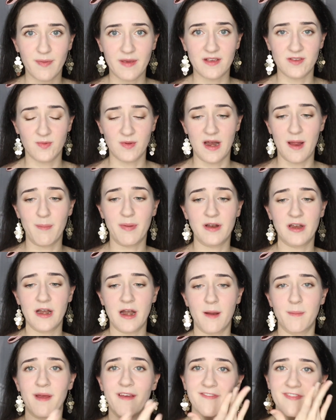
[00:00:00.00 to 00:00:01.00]
because when I put it
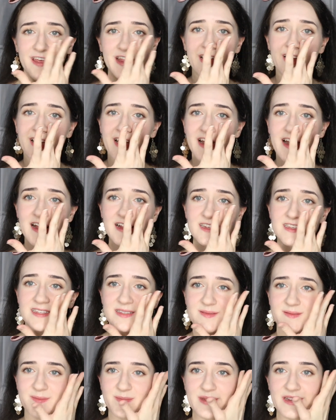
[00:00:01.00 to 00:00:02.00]
on my finger and I
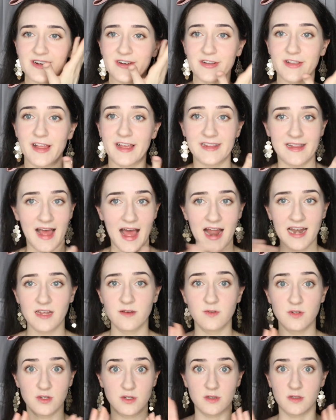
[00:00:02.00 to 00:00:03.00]
smeared like that,
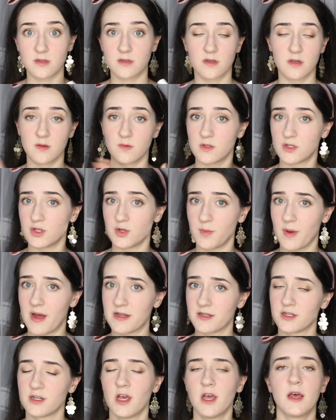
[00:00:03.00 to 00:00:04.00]
it was too
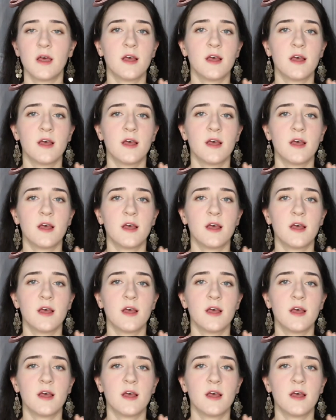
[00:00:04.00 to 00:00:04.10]
much.